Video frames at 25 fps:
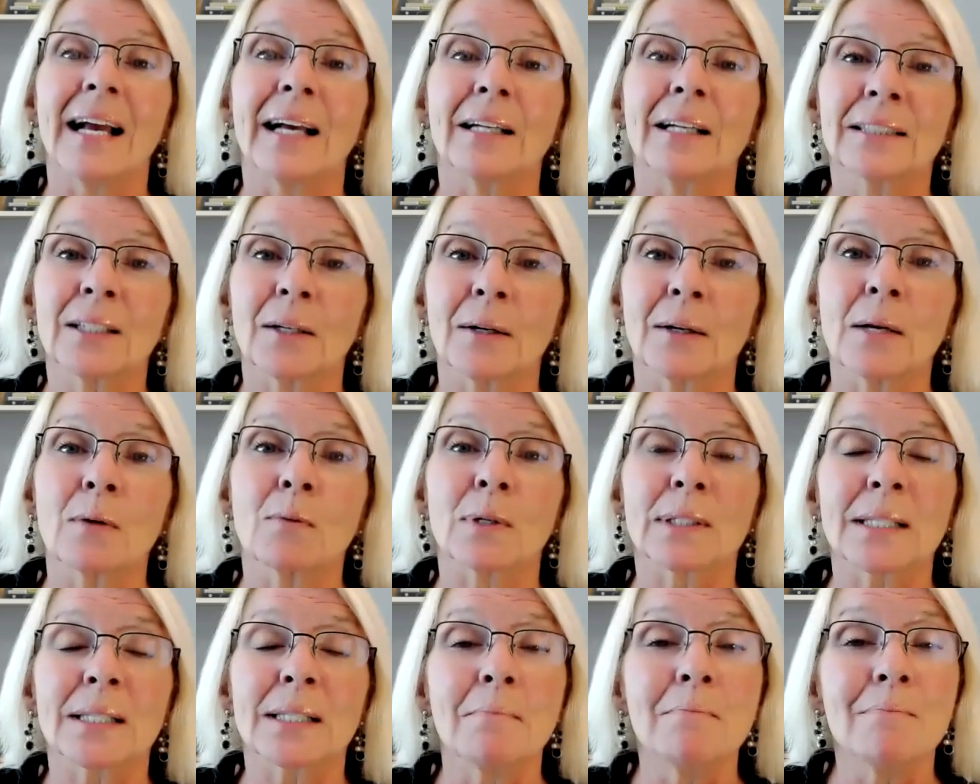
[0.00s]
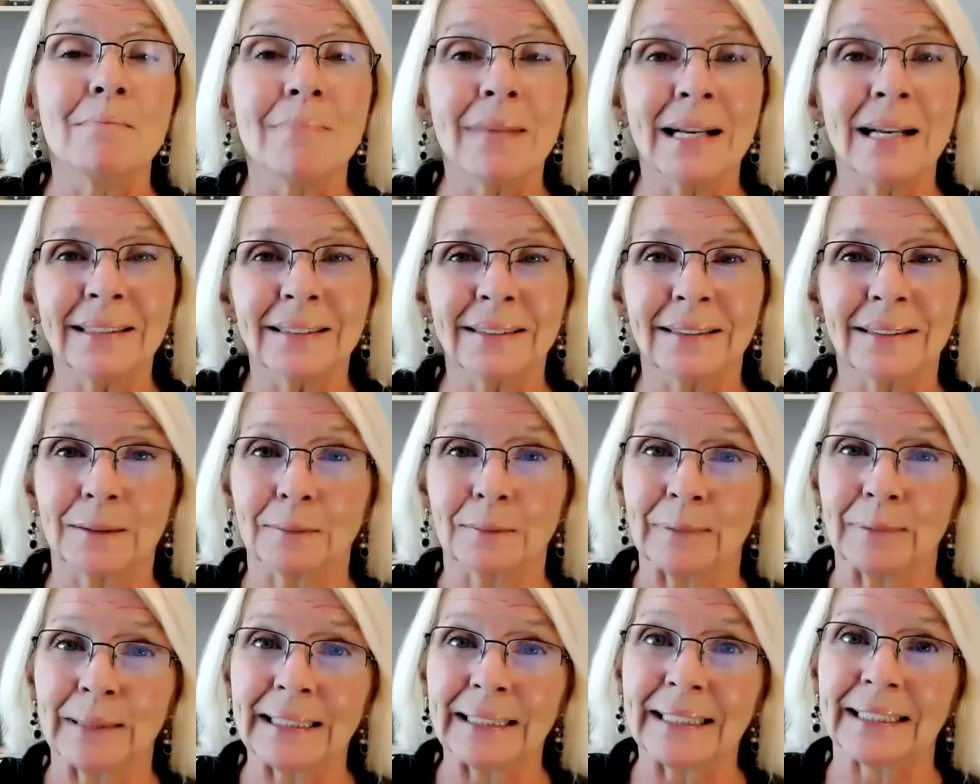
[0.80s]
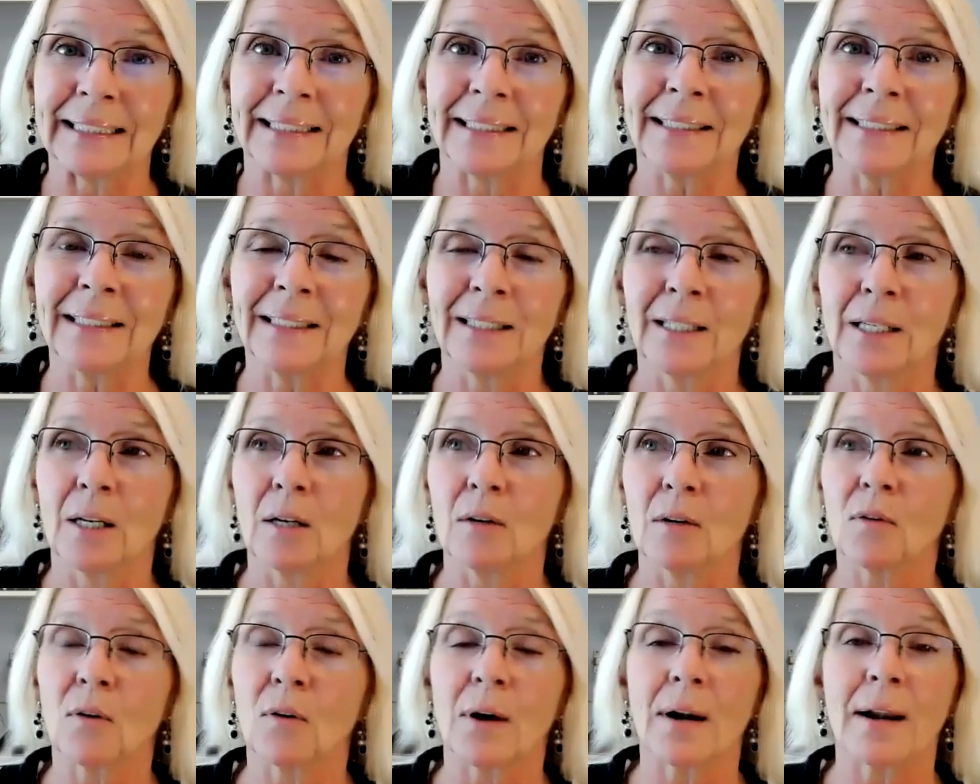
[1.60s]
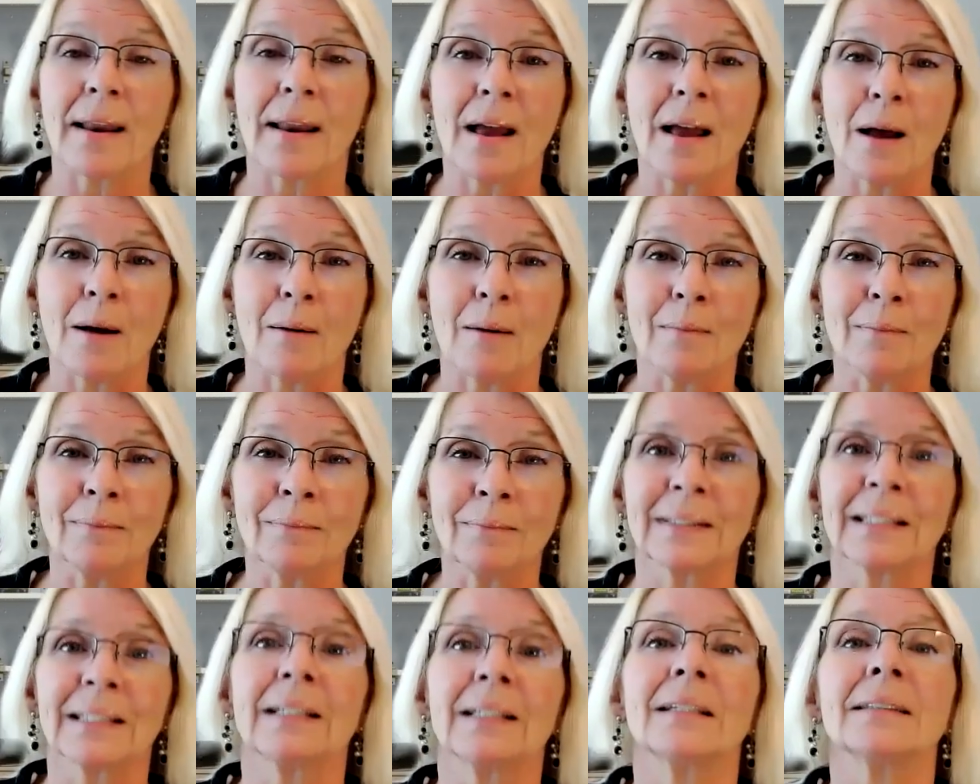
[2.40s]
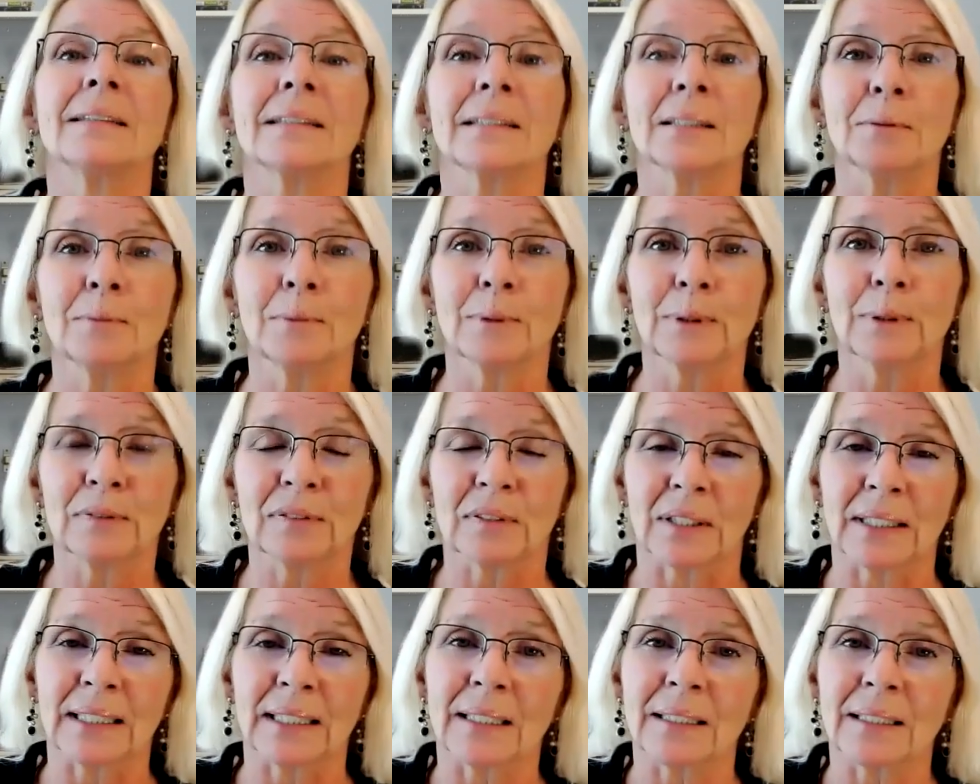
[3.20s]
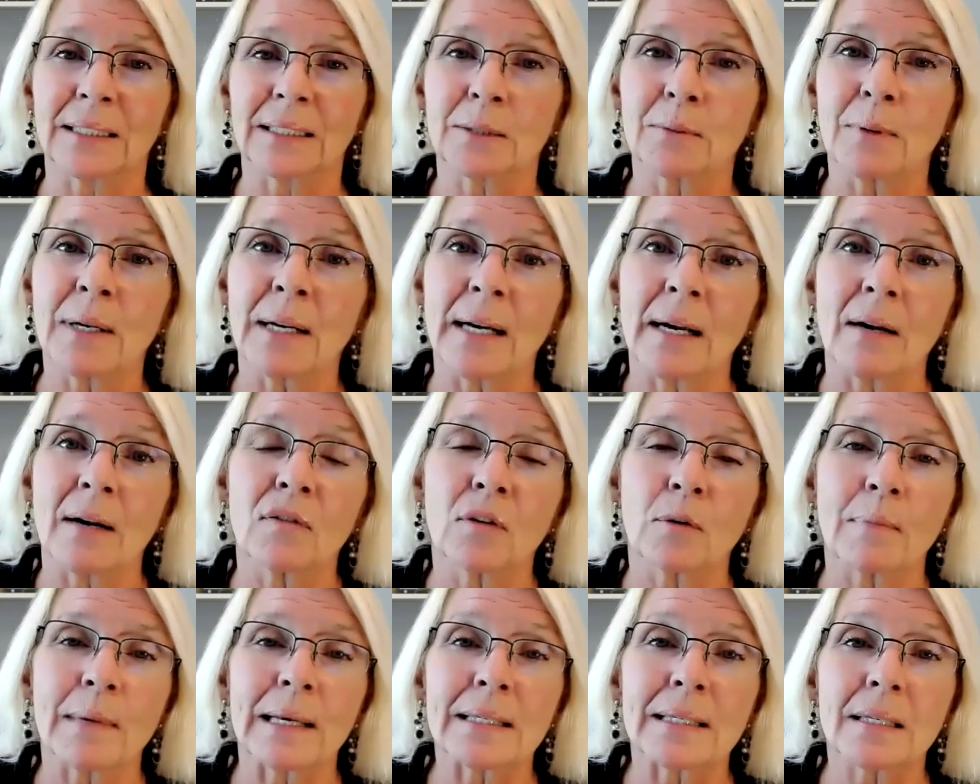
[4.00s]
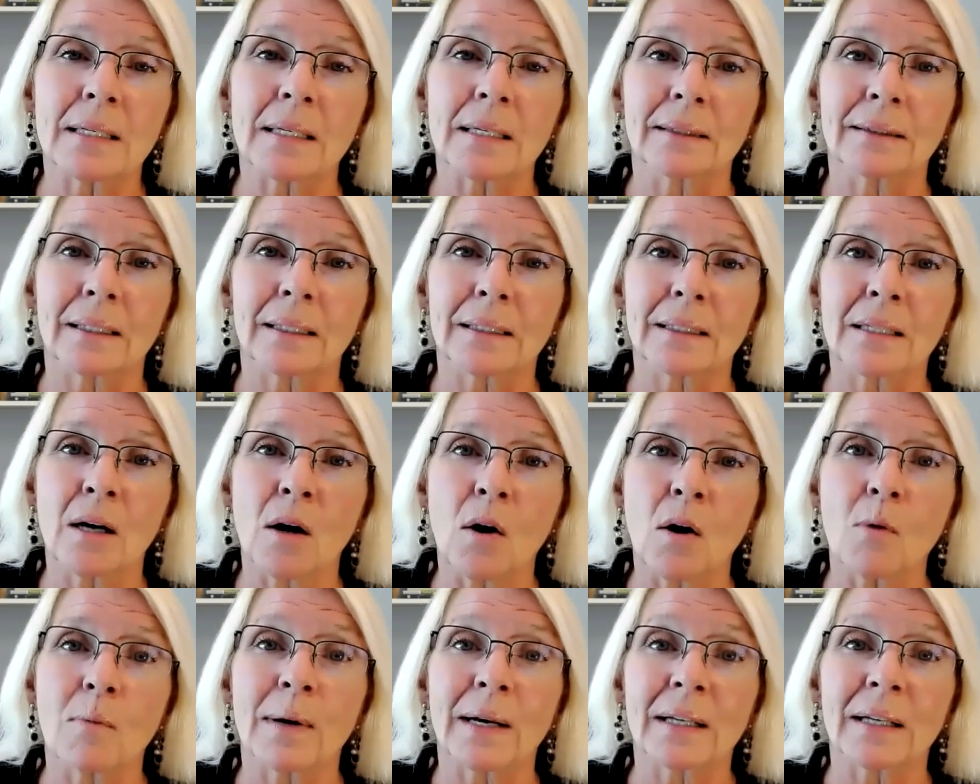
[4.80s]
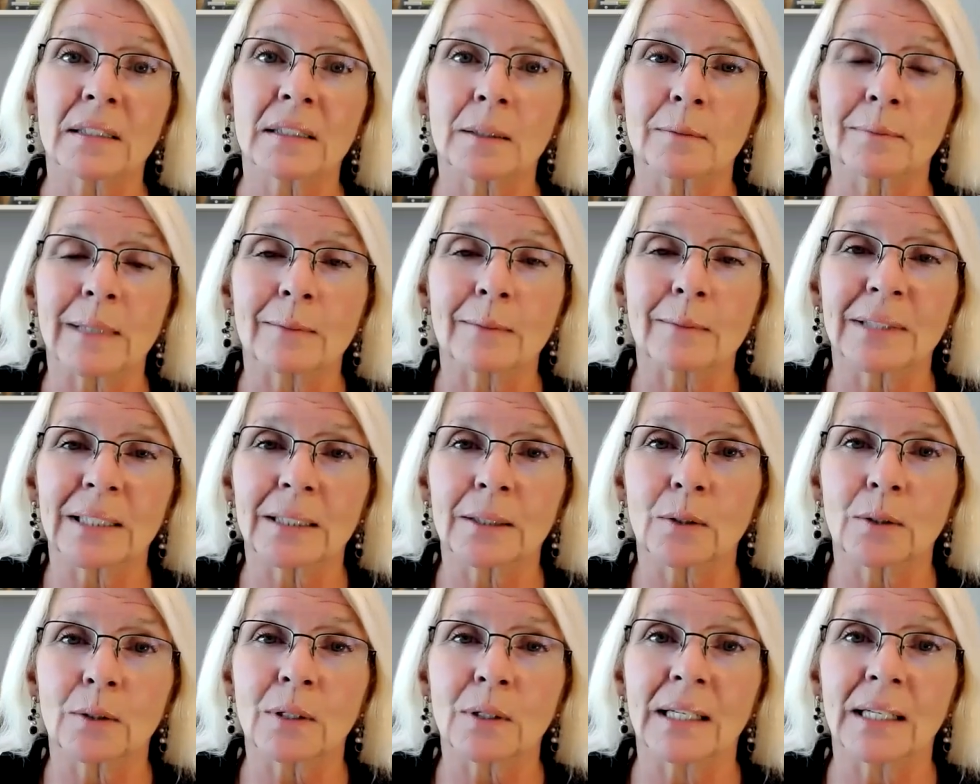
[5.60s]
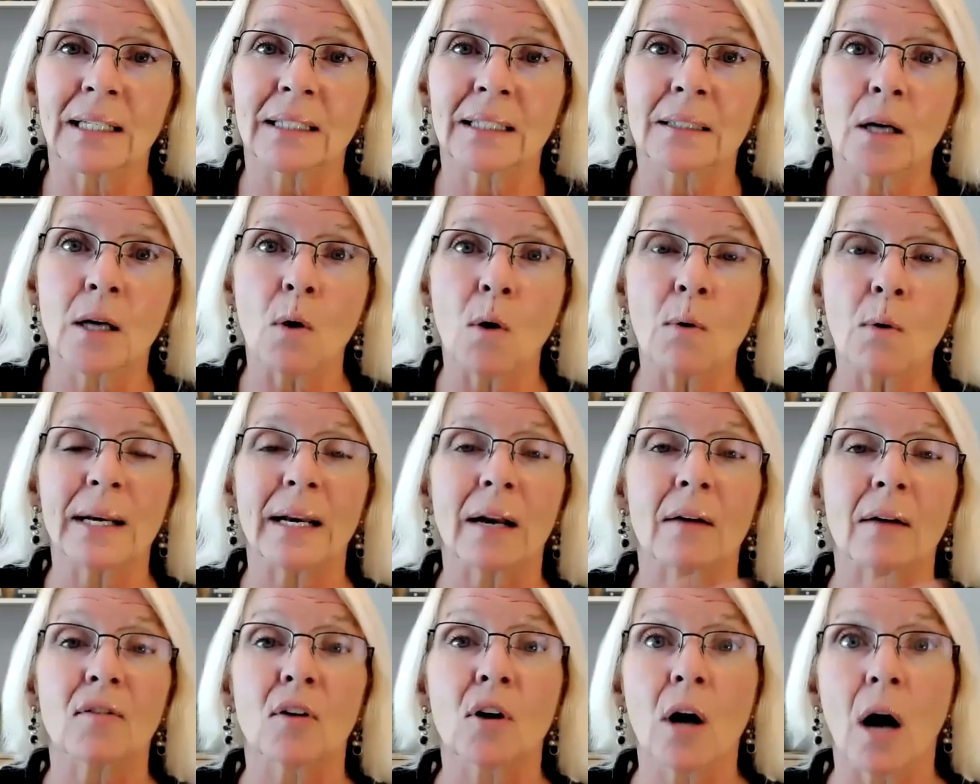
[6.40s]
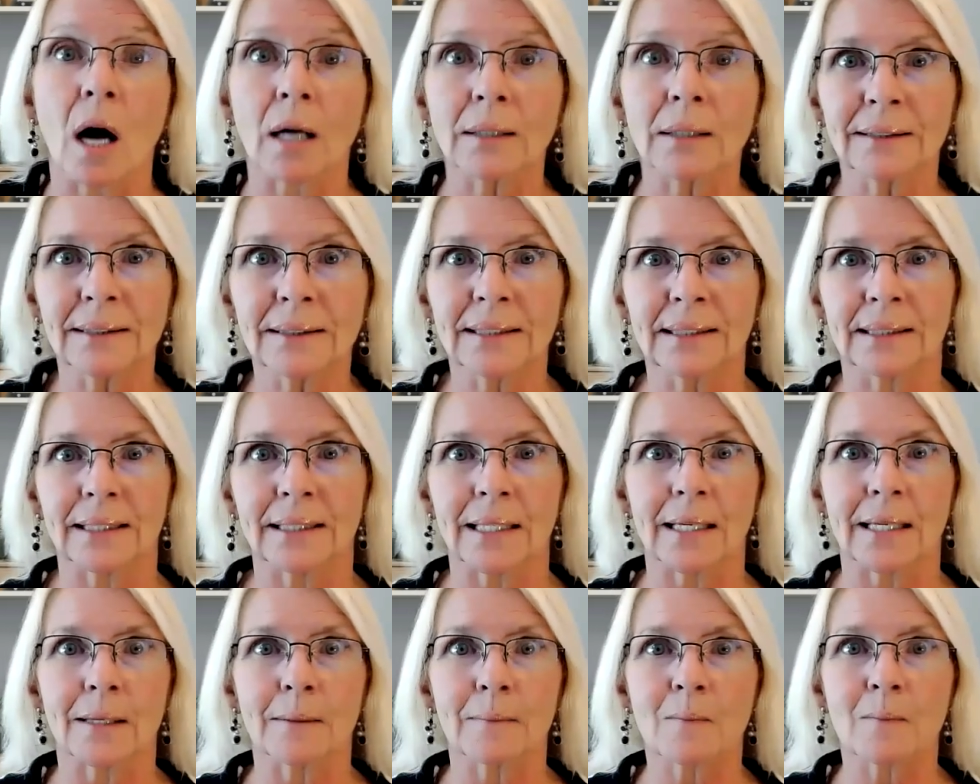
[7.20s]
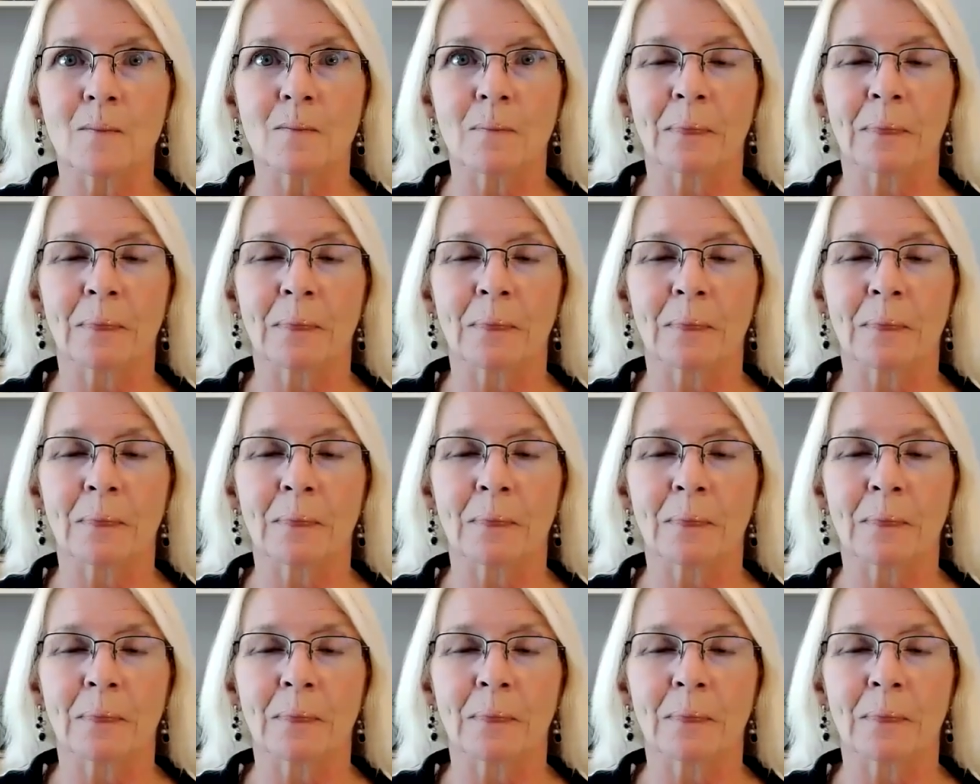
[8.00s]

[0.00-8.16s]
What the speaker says: So it was meant to be for them to move on elsewhere and for me to let that go. But sometimes I couldn't let go and I forgot to see